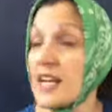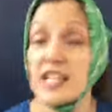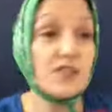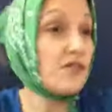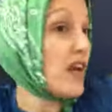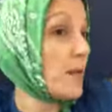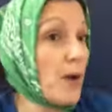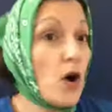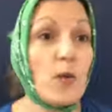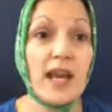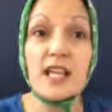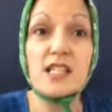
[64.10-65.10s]
Let's flap our
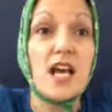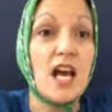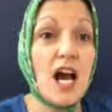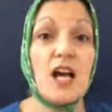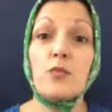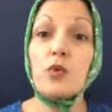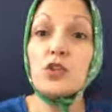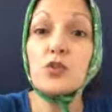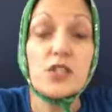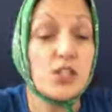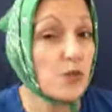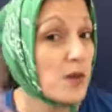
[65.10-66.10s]
wings. And what
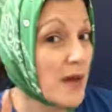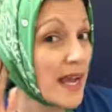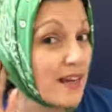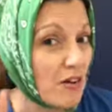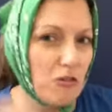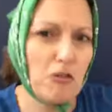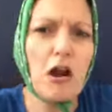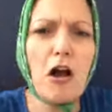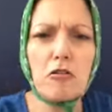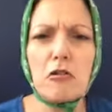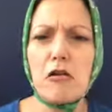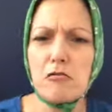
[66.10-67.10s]
noise do we make? Glock,
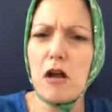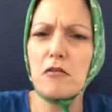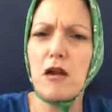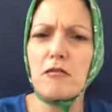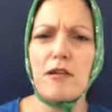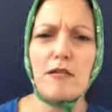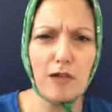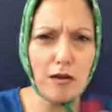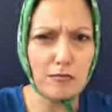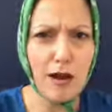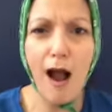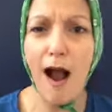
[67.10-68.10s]
glock, glock, glock, glock, glock,
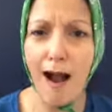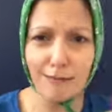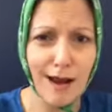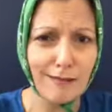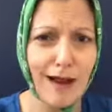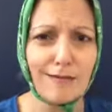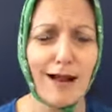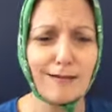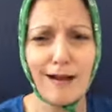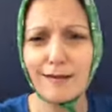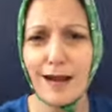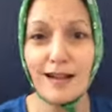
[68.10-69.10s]
glock, glock, glock,
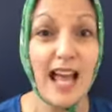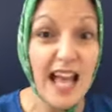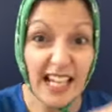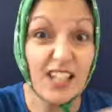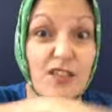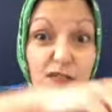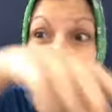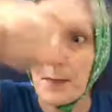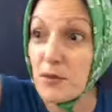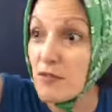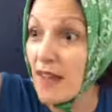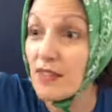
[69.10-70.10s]
glock, glock, Can you flap
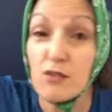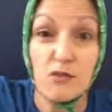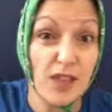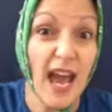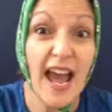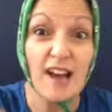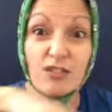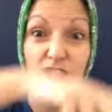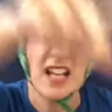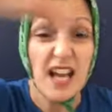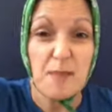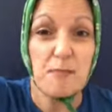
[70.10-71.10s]
around the, the house?
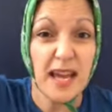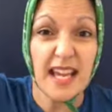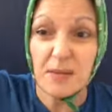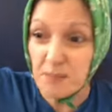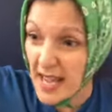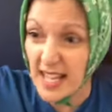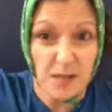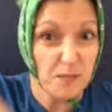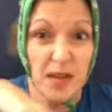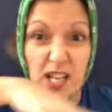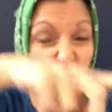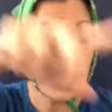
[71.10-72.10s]
Make, make,
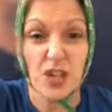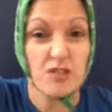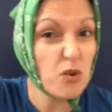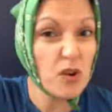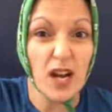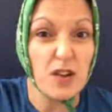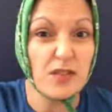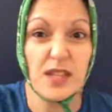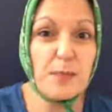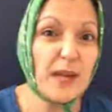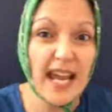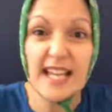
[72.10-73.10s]
make sure you're all over the
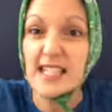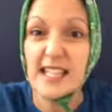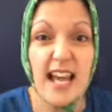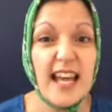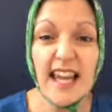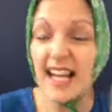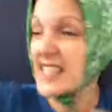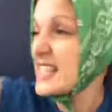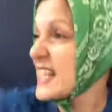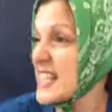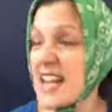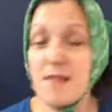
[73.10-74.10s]
place. That's
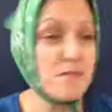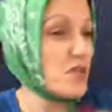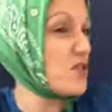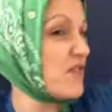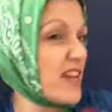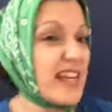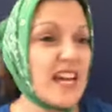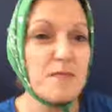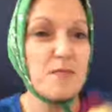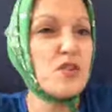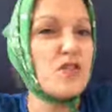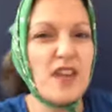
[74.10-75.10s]
it. Keep moving, keep
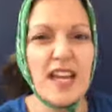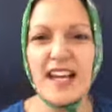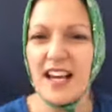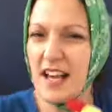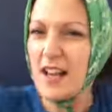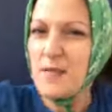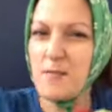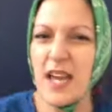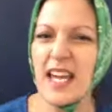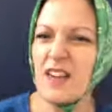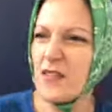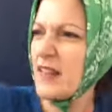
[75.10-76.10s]
moving make
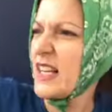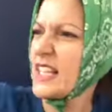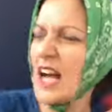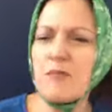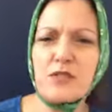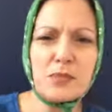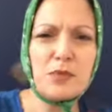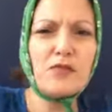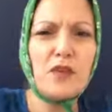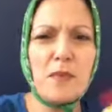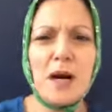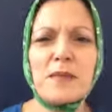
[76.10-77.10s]
it very uncomfortable for
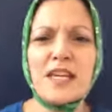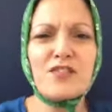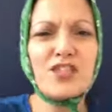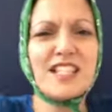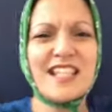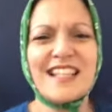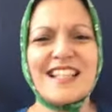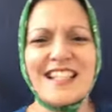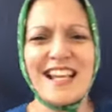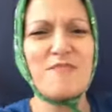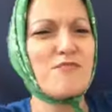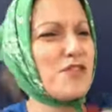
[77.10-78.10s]
mummy if she's in the
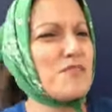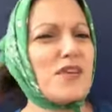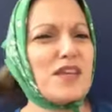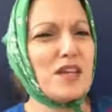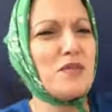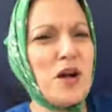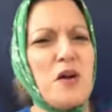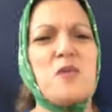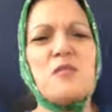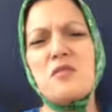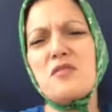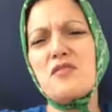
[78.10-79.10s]
same room with you.
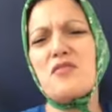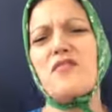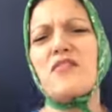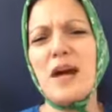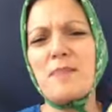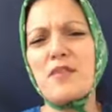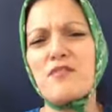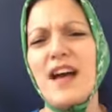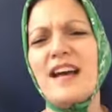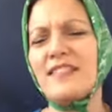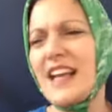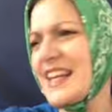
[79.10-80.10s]
Oh, flap
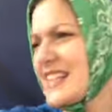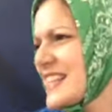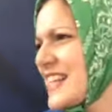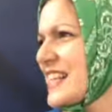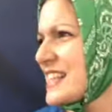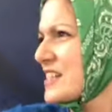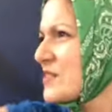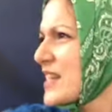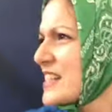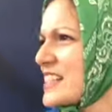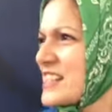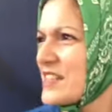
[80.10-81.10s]
around, that's it, that's the way
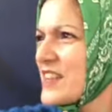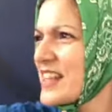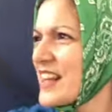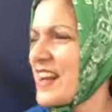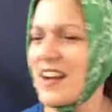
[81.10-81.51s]
to do it.